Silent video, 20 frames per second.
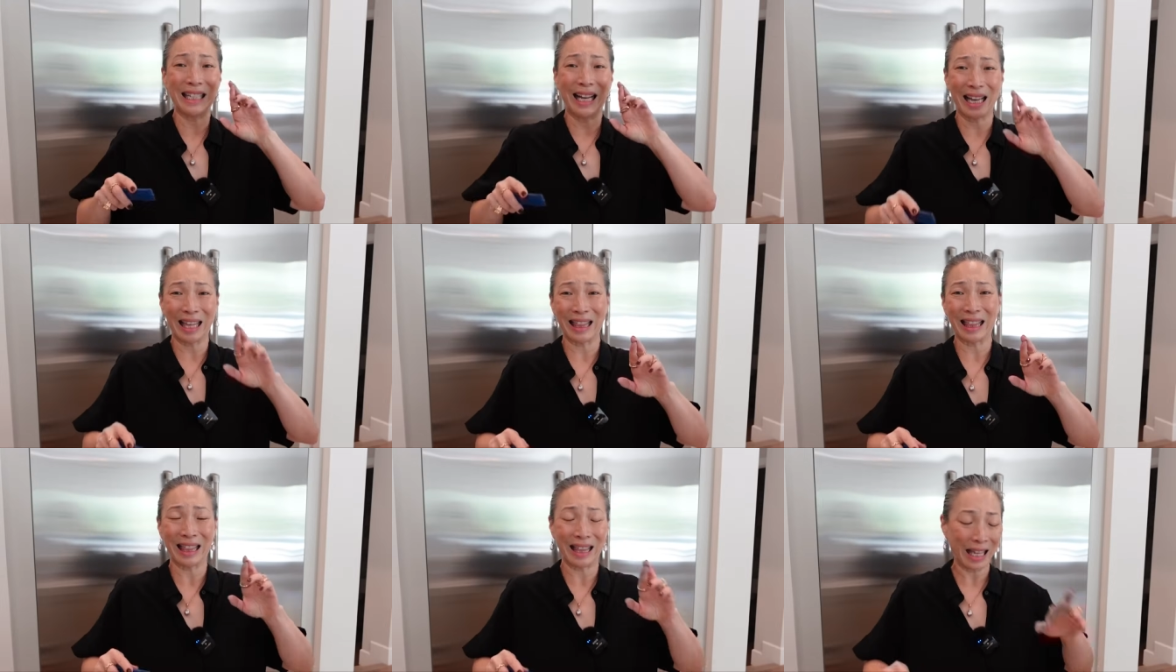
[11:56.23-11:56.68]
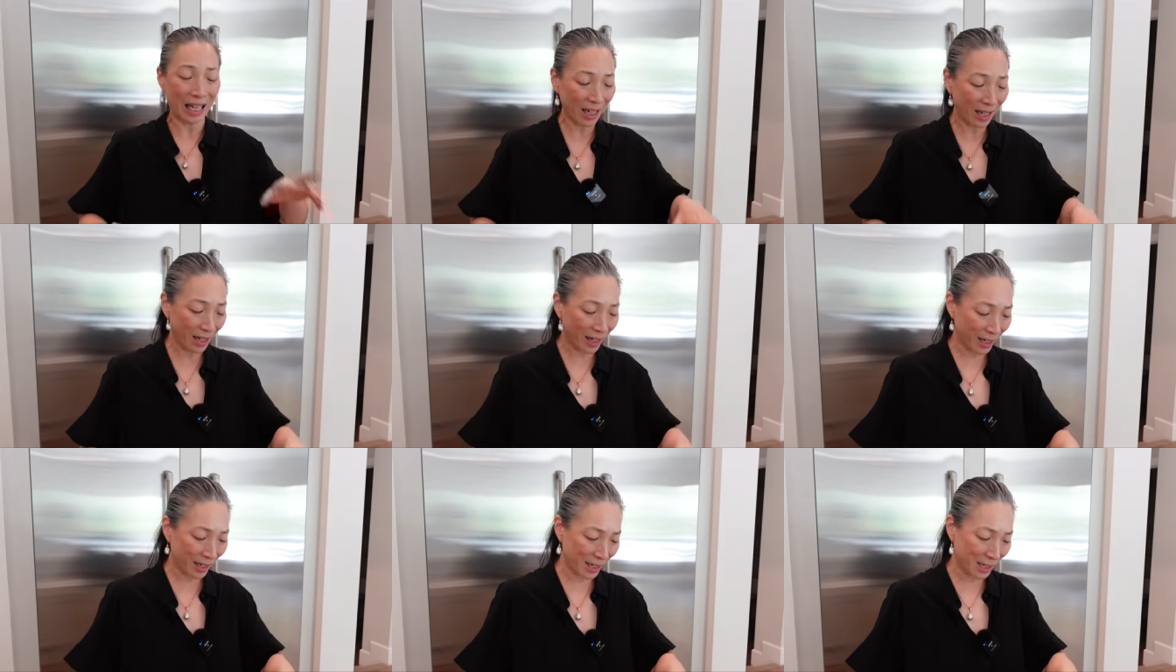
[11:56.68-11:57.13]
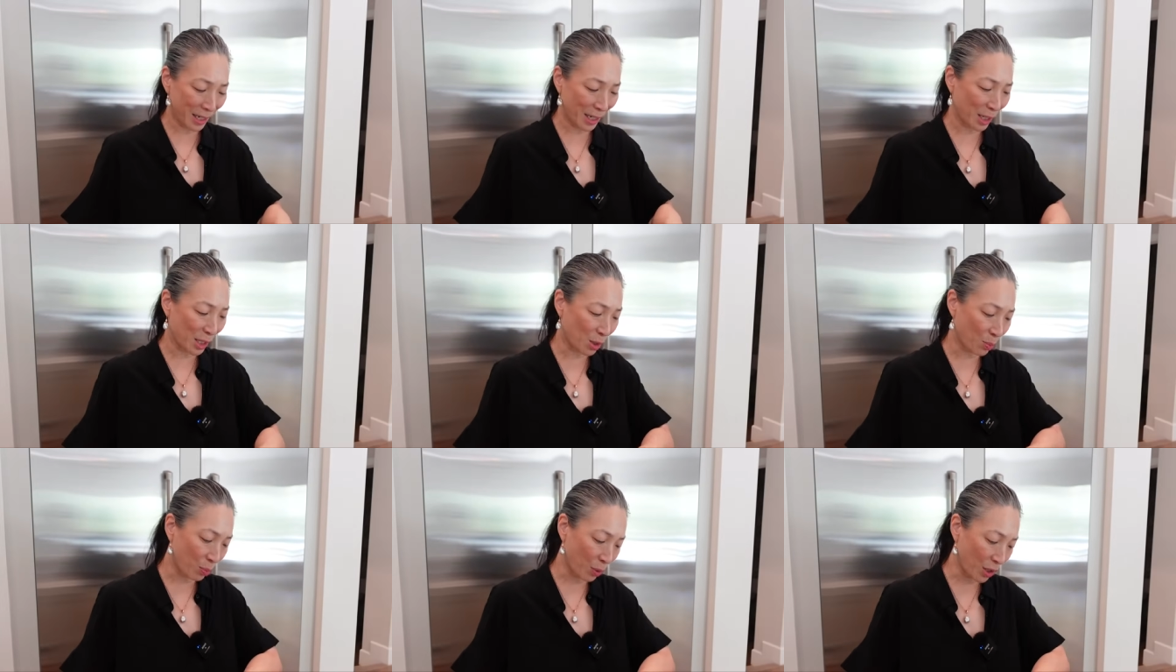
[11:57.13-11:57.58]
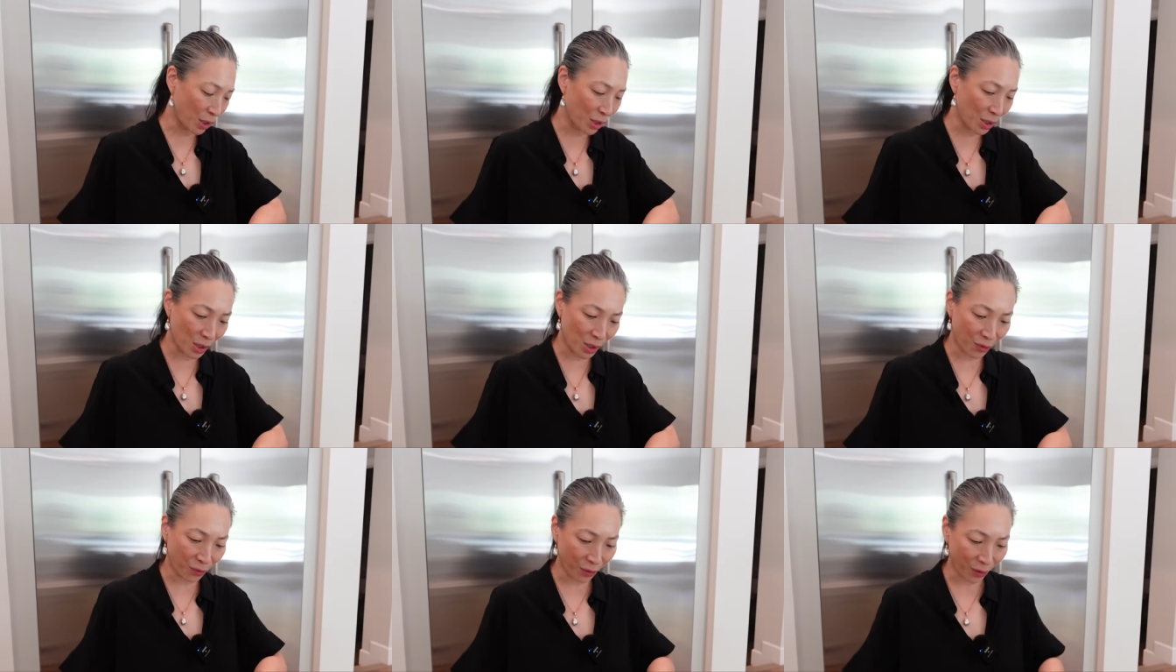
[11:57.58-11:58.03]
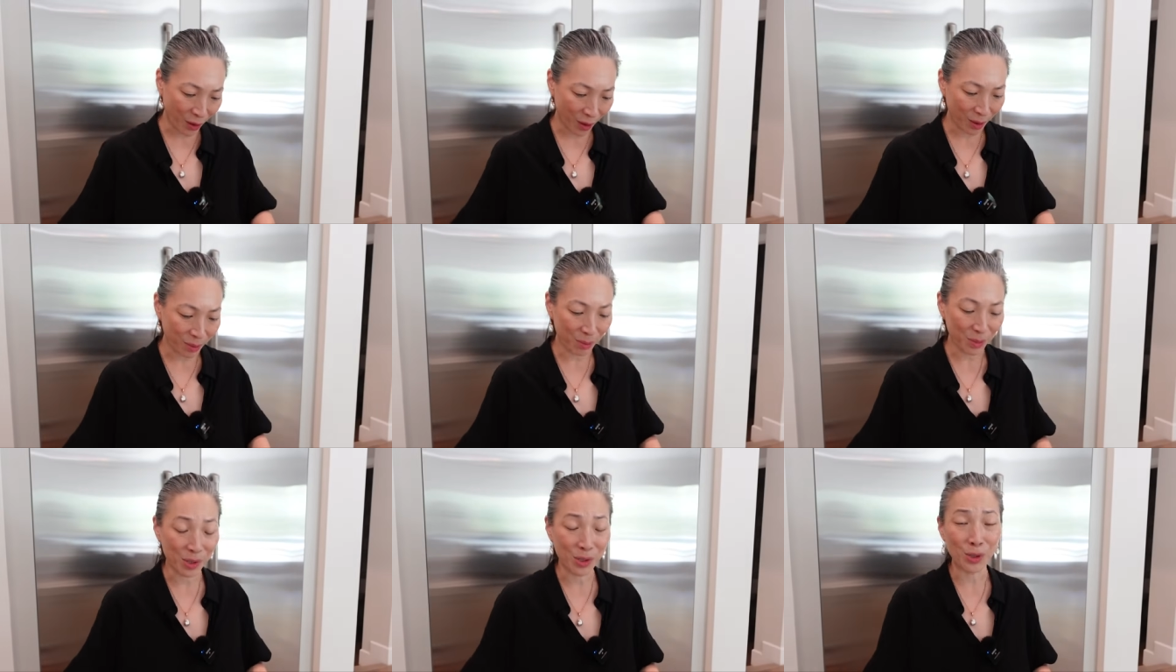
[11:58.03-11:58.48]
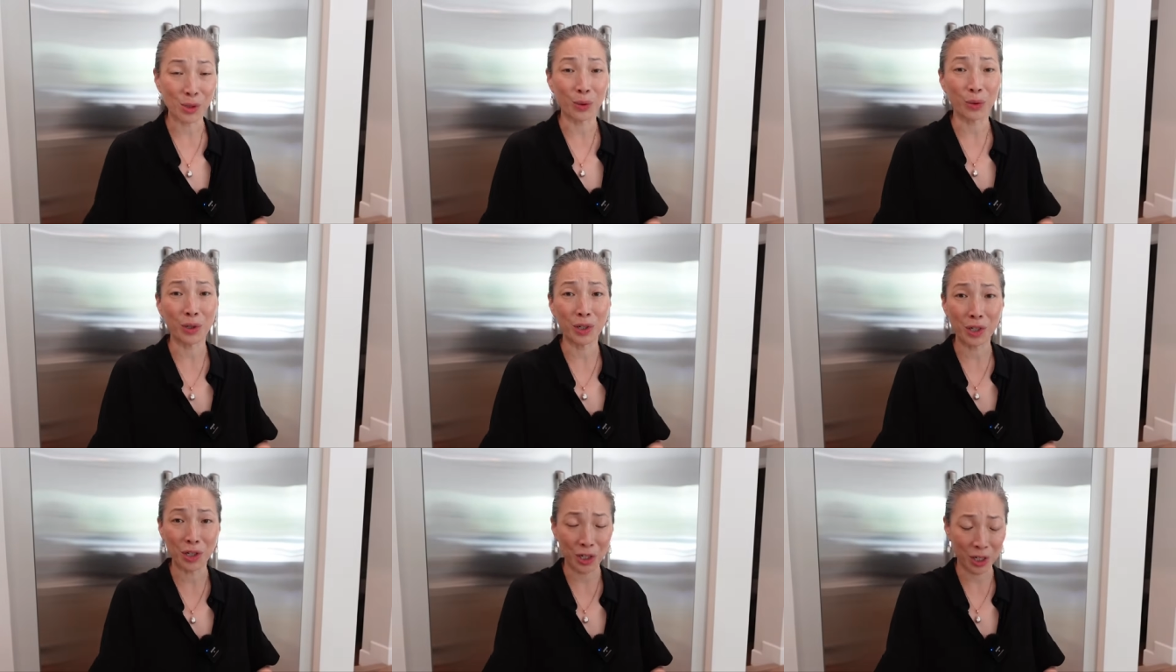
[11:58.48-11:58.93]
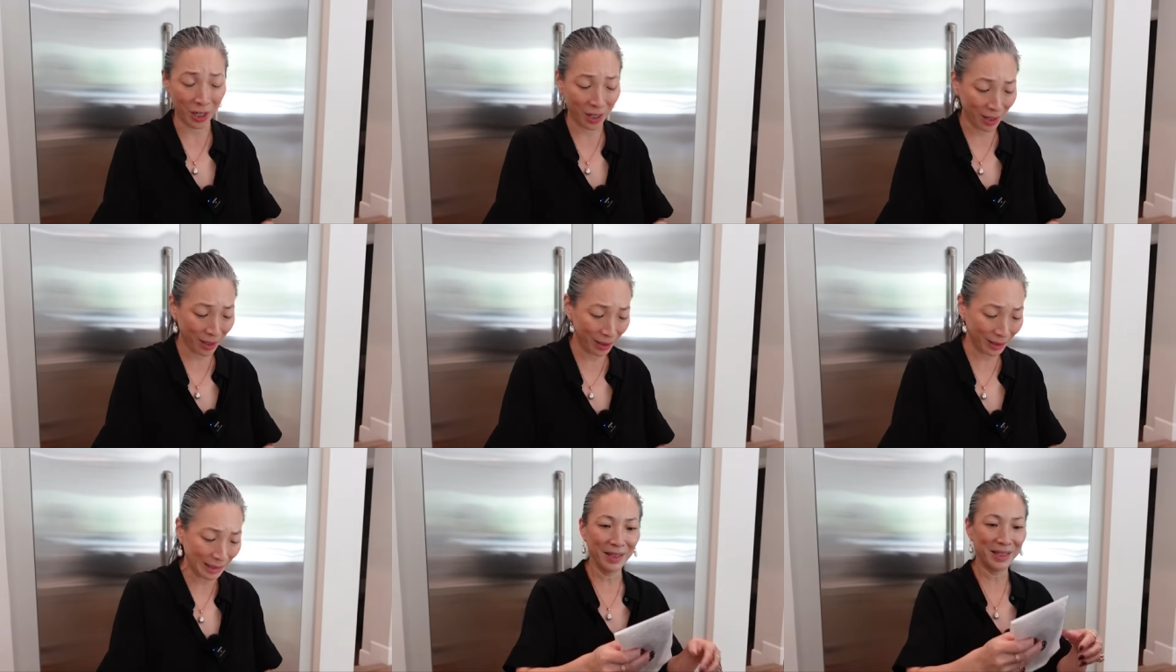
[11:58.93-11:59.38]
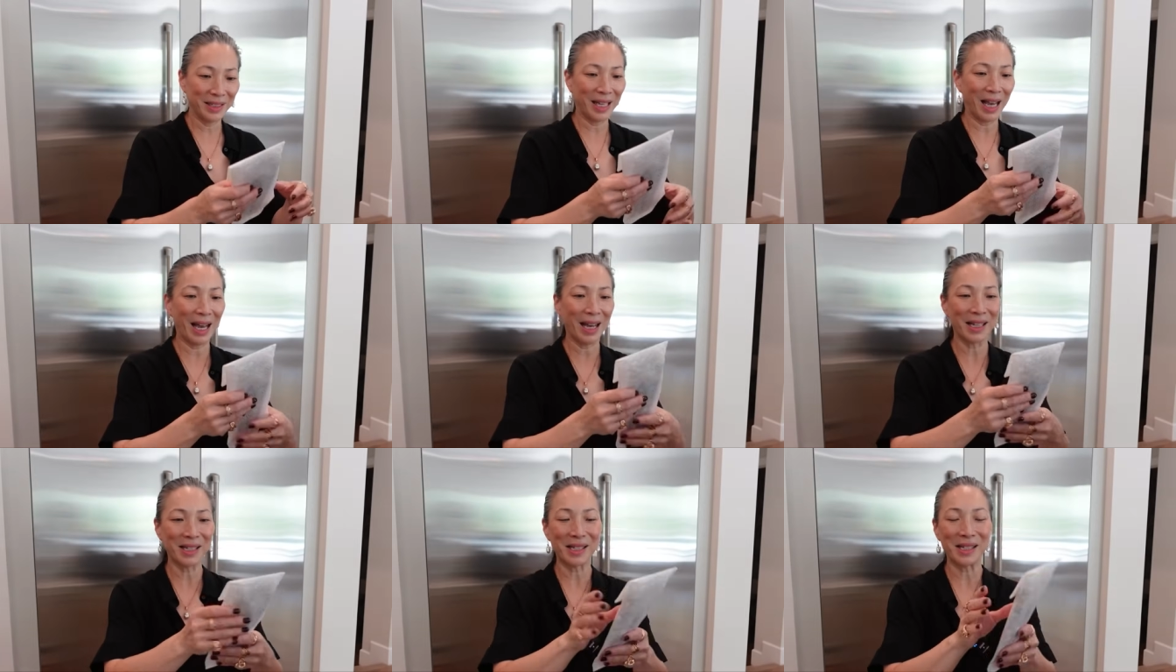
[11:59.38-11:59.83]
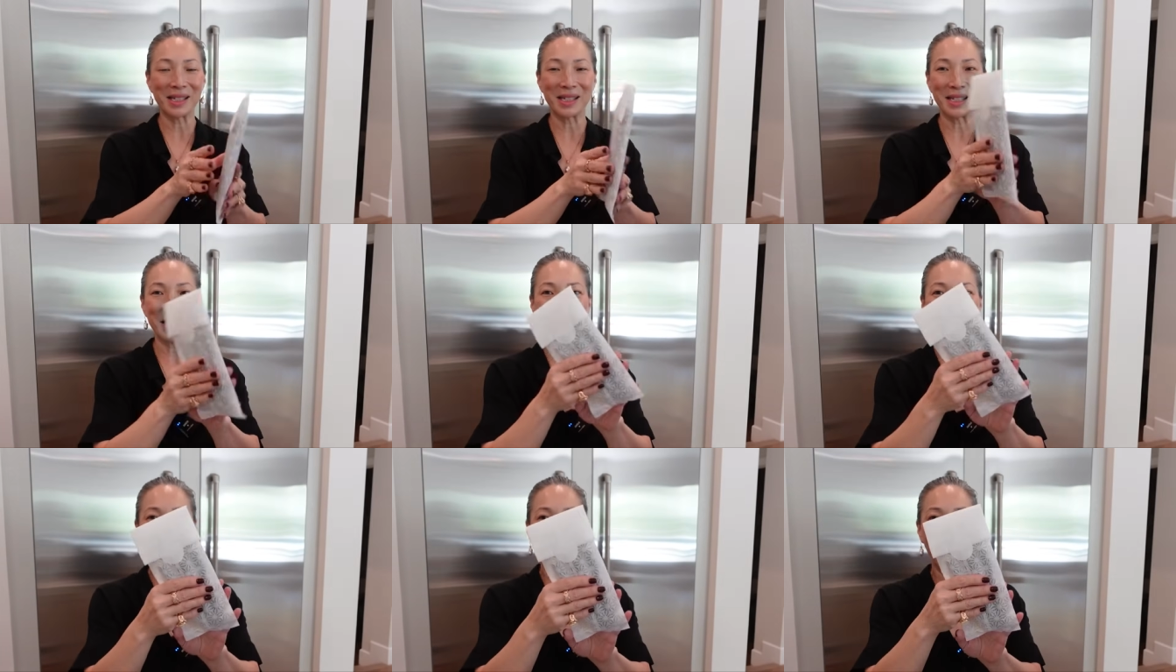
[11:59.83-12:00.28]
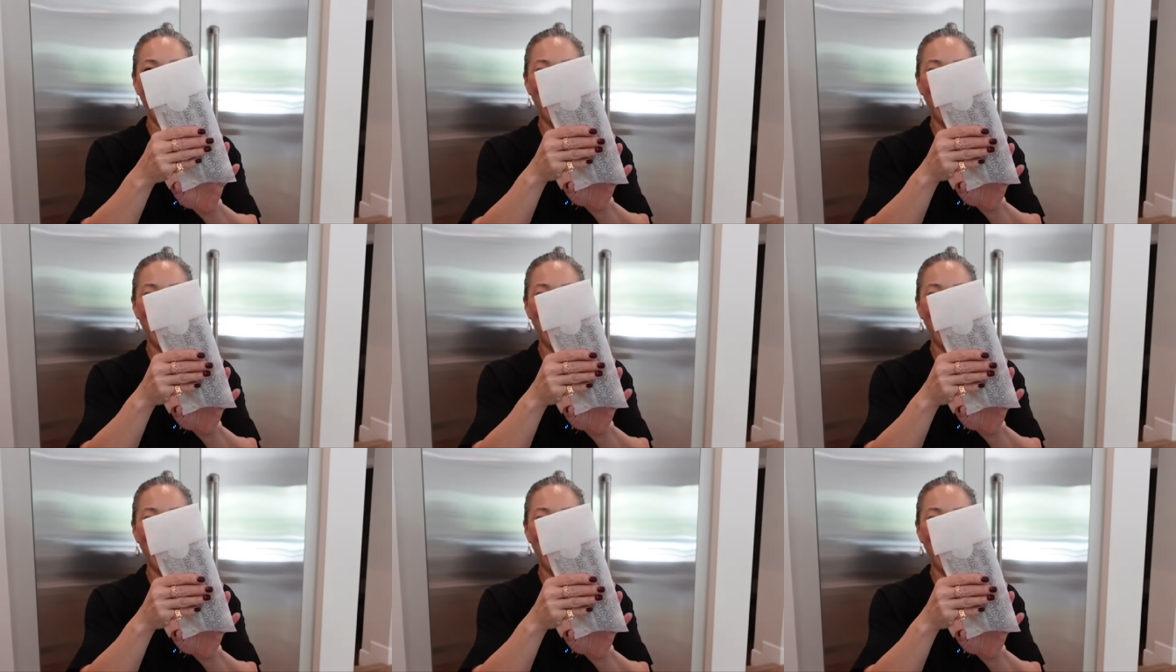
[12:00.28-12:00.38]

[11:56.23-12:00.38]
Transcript: I think contains brushes from Sonia G. Yes.